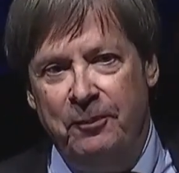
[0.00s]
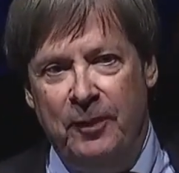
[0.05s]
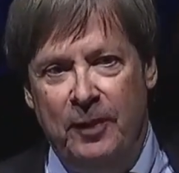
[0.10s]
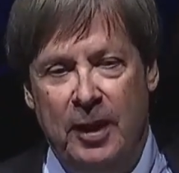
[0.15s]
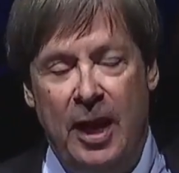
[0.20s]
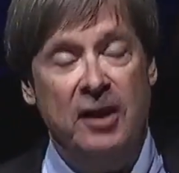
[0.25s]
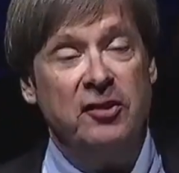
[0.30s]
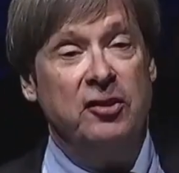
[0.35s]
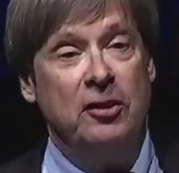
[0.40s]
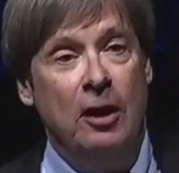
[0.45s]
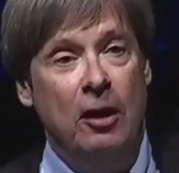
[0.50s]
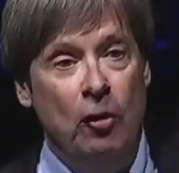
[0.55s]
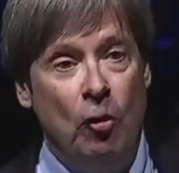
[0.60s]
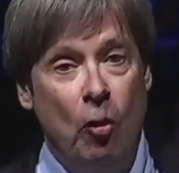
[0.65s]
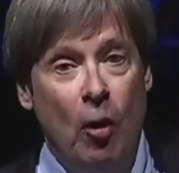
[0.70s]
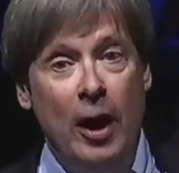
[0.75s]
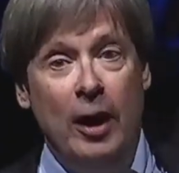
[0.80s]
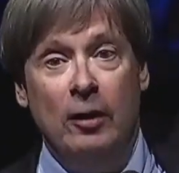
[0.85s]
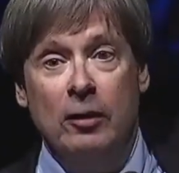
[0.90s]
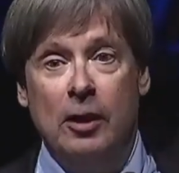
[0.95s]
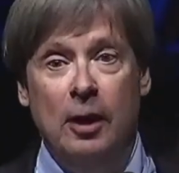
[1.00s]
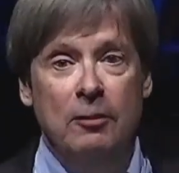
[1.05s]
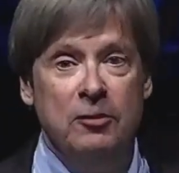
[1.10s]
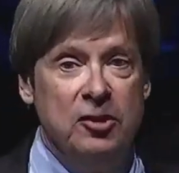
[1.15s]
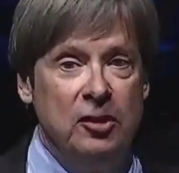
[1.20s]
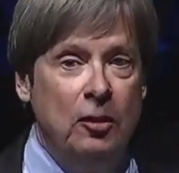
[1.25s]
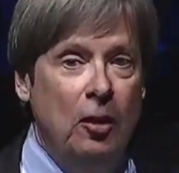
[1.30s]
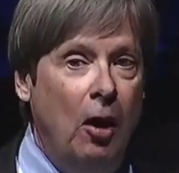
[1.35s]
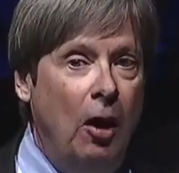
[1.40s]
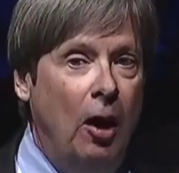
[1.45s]
case another whale comes
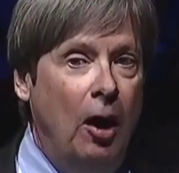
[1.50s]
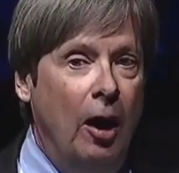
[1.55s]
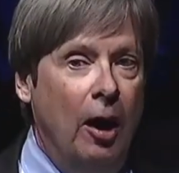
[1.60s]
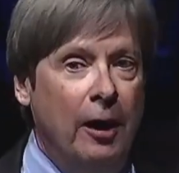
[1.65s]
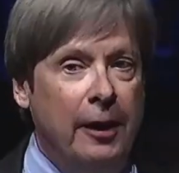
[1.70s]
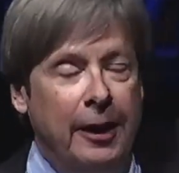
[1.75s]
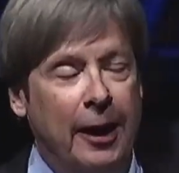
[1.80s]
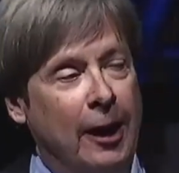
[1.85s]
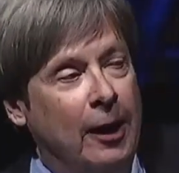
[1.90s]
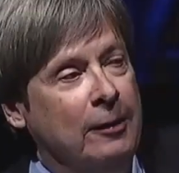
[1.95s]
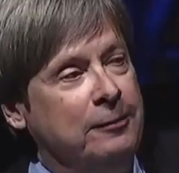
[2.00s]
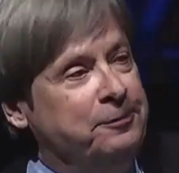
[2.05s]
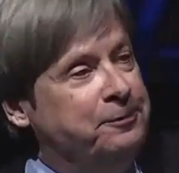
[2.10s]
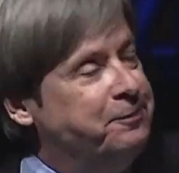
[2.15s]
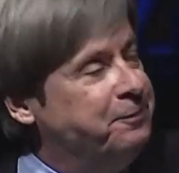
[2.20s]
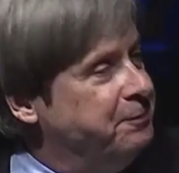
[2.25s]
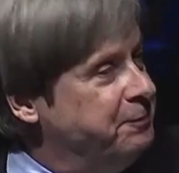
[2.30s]
along, you know.